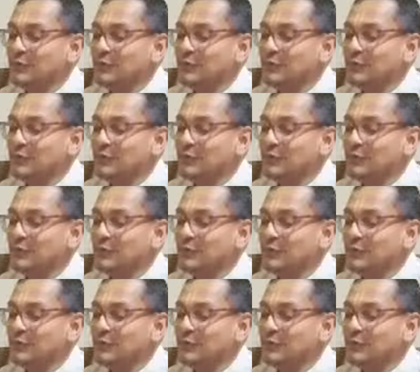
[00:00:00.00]
of
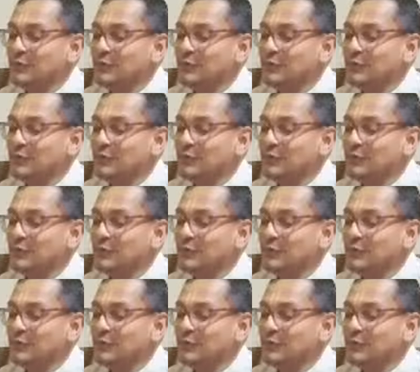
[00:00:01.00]
devotees, my heart
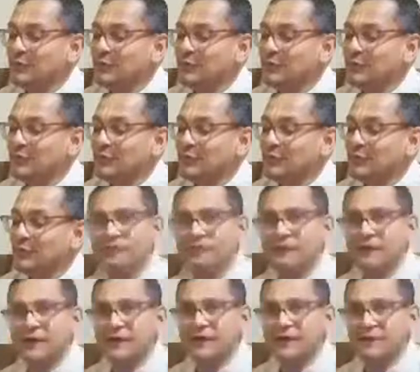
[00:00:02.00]
is now becoming
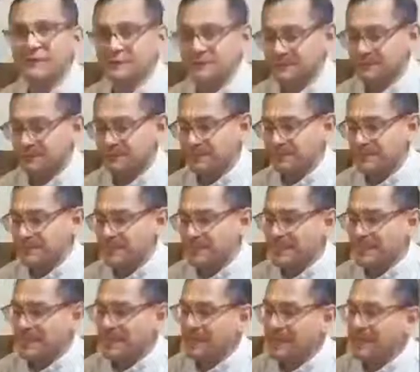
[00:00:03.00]
purified.
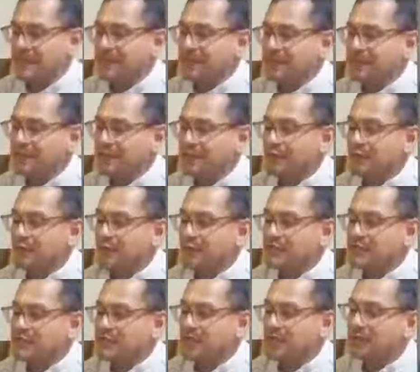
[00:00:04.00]
Therefore, I
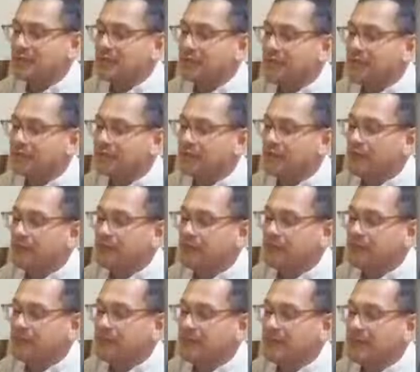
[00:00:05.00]
shall not fall
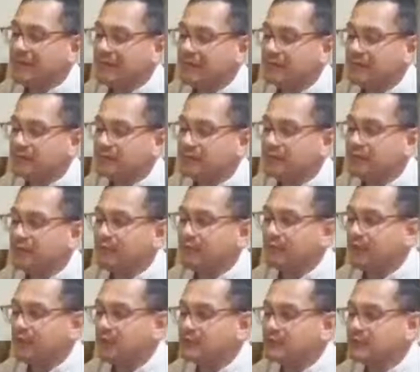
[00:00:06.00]
victim again to the
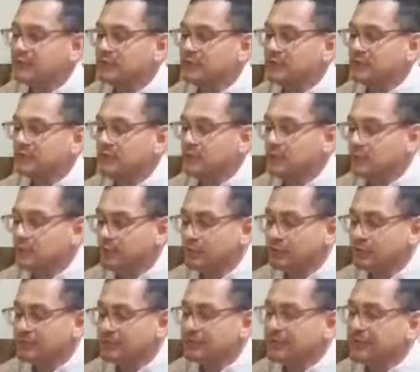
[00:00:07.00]
false
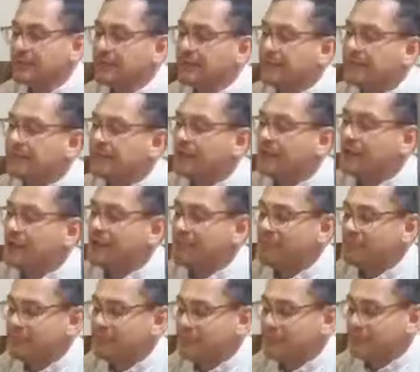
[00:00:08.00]
lures of
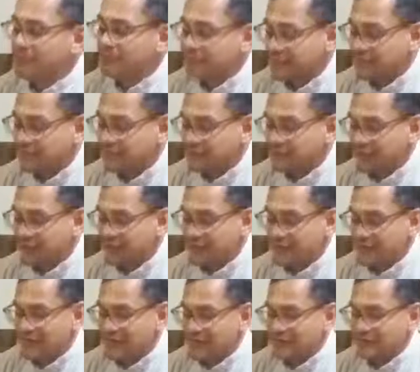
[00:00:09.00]
material sense
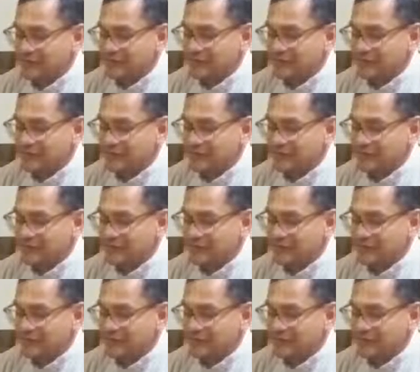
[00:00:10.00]
gratification.